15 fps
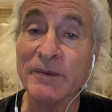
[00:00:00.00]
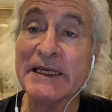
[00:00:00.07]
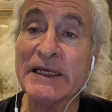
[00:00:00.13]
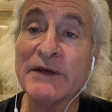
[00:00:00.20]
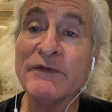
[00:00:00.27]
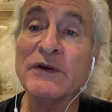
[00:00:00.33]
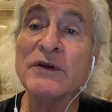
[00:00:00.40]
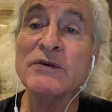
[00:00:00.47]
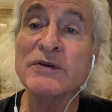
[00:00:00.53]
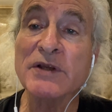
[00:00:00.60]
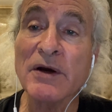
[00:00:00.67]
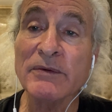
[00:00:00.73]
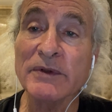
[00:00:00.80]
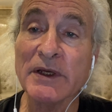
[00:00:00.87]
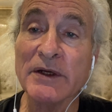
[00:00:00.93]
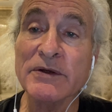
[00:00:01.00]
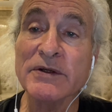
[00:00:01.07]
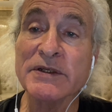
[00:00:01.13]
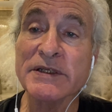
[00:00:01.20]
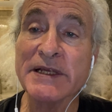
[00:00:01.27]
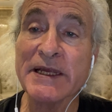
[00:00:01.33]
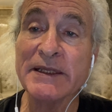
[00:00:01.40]
If you don't
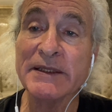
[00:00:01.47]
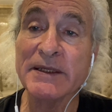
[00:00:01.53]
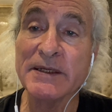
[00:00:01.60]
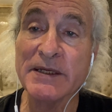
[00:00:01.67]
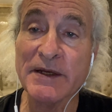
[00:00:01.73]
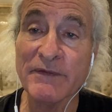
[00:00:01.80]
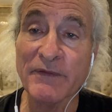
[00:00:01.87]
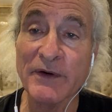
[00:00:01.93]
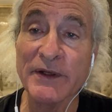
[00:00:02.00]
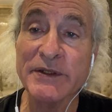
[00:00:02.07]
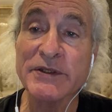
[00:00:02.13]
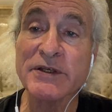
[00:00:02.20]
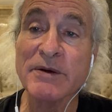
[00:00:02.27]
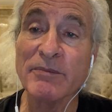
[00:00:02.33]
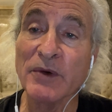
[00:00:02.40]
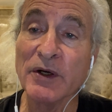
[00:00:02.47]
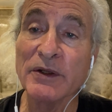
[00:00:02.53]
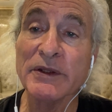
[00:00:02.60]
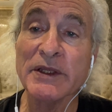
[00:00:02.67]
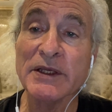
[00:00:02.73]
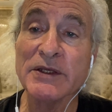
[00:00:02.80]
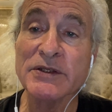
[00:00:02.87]
understand the difference among
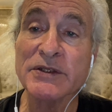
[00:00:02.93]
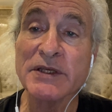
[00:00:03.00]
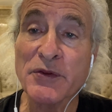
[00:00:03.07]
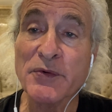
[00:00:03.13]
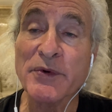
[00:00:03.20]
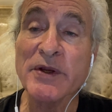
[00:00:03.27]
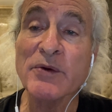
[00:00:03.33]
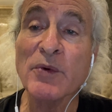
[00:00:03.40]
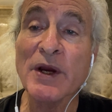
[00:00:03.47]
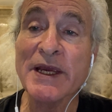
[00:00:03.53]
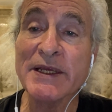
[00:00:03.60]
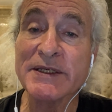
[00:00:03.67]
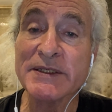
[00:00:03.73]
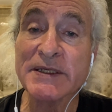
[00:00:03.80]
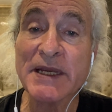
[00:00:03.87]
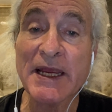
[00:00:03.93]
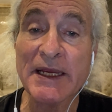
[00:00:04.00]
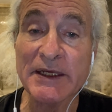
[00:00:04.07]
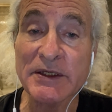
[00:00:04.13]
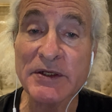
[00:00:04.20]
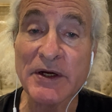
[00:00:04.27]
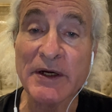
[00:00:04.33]
these three ways to
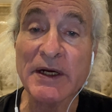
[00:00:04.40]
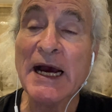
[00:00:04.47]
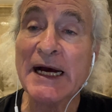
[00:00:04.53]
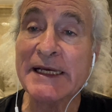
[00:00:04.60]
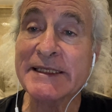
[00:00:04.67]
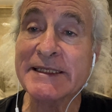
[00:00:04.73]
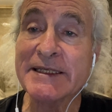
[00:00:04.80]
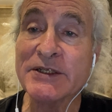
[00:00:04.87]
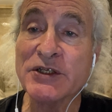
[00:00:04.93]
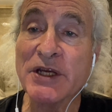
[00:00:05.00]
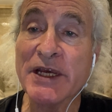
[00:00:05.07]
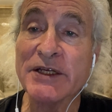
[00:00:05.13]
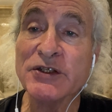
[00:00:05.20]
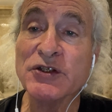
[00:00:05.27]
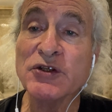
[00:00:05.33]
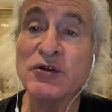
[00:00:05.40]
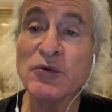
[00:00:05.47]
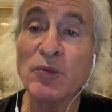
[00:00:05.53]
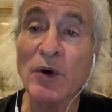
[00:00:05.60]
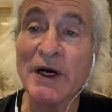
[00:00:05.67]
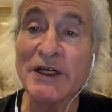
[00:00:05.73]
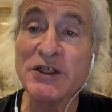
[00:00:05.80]
enter, I suggest you
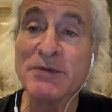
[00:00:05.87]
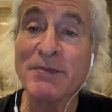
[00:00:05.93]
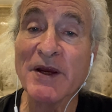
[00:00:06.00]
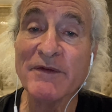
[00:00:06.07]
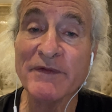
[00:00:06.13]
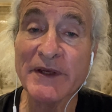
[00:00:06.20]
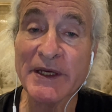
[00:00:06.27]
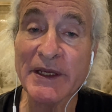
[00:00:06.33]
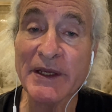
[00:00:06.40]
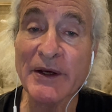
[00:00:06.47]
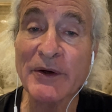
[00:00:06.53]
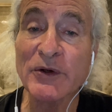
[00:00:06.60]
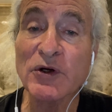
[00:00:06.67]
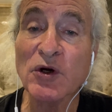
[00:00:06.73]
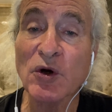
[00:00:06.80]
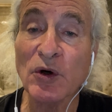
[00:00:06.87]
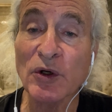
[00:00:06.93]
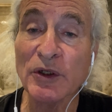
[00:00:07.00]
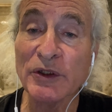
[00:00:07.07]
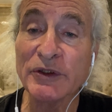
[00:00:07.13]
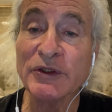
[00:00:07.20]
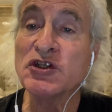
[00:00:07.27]
watch my video
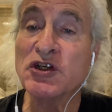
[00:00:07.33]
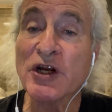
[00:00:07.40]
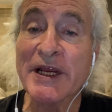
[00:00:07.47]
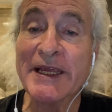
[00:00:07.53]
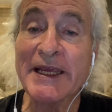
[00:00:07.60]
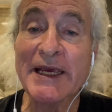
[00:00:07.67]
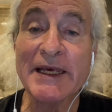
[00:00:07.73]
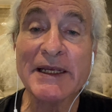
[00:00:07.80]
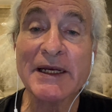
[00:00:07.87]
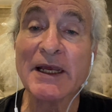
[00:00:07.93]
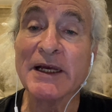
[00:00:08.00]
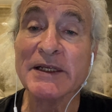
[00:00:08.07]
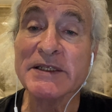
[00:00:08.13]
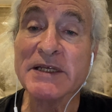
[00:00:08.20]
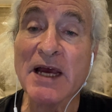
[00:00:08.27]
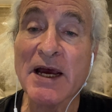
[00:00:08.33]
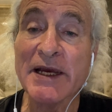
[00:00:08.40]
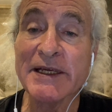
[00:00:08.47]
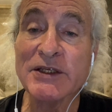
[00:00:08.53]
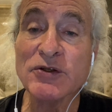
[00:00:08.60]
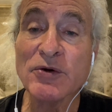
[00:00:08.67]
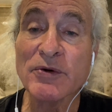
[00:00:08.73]
called Should I Get a
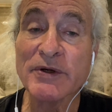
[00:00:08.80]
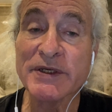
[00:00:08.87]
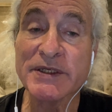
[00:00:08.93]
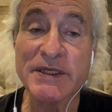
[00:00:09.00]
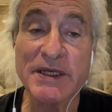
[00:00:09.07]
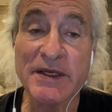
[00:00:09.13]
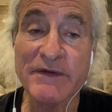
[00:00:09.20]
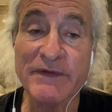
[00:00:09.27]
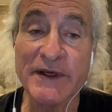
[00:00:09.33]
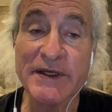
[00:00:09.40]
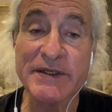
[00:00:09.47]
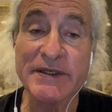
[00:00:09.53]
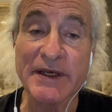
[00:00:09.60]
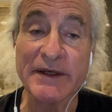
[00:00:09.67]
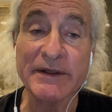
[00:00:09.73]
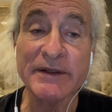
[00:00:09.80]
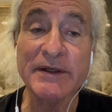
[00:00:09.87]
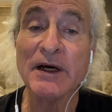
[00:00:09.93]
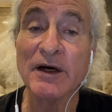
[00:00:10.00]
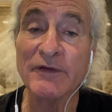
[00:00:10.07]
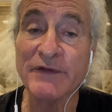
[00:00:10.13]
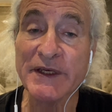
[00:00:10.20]
Thai Tourist E-Visa,
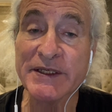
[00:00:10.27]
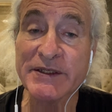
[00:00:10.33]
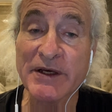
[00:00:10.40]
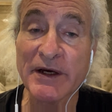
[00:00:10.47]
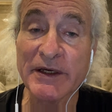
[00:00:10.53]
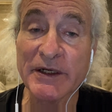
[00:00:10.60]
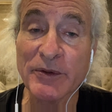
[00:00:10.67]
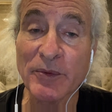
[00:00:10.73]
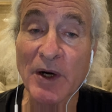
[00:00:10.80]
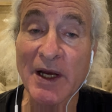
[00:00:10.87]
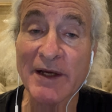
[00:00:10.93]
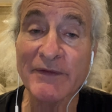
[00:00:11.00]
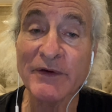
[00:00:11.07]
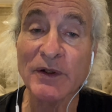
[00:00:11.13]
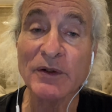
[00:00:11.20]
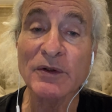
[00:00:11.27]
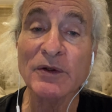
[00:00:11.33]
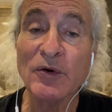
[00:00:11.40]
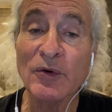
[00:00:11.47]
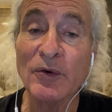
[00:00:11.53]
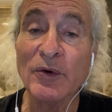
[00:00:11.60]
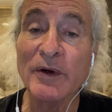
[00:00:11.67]
a Visa on Arrival,
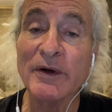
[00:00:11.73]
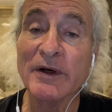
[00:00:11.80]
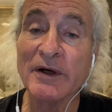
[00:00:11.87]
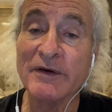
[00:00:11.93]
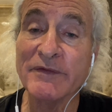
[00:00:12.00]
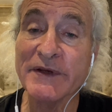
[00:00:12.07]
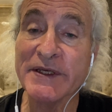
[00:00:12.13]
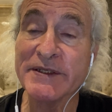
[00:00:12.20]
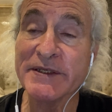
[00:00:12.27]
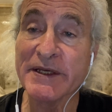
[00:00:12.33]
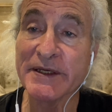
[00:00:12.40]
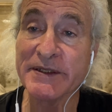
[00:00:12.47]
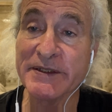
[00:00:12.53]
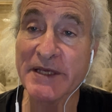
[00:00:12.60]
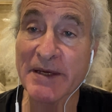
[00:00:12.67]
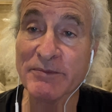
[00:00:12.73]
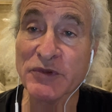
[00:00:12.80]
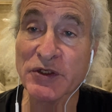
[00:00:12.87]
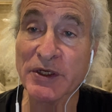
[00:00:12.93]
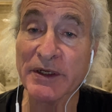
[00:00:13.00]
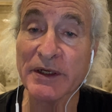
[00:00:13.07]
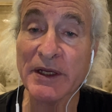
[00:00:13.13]
or a Visa
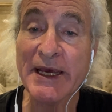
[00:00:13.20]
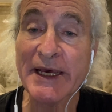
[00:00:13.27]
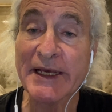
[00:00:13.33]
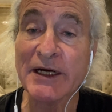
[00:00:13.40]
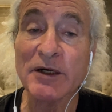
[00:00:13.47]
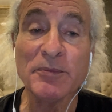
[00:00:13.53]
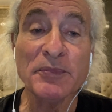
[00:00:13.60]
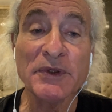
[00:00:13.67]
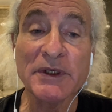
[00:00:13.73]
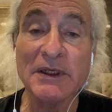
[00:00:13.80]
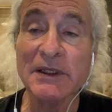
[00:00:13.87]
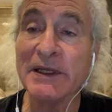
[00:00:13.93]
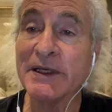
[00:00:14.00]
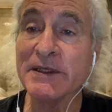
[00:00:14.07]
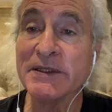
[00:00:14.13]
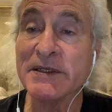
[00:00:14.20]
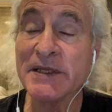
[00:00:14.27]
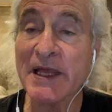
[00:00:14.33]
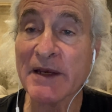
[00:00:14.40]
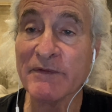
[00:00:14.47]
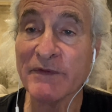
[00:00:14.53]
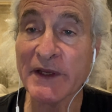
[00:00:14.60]
Exemption? And I'll put a link to
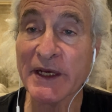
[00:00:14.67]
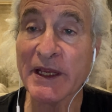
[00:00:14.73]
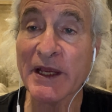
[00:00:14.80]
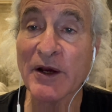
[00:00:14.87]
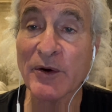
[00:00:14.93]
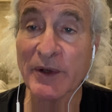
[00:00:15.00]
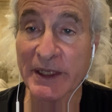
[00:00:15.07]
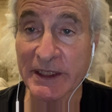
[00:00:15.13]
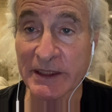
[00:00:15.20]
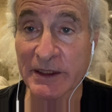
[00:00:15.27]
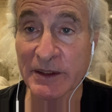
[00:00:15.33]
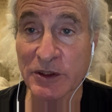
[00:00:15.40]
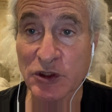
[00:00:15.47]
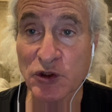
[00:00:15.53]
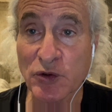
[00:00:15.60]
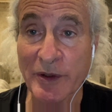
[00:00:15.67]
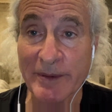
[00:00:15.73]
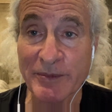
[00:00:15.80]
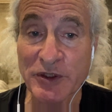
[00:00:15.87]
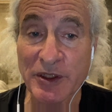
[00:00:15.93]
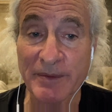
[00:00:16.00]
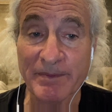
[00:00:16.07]
that video in the description.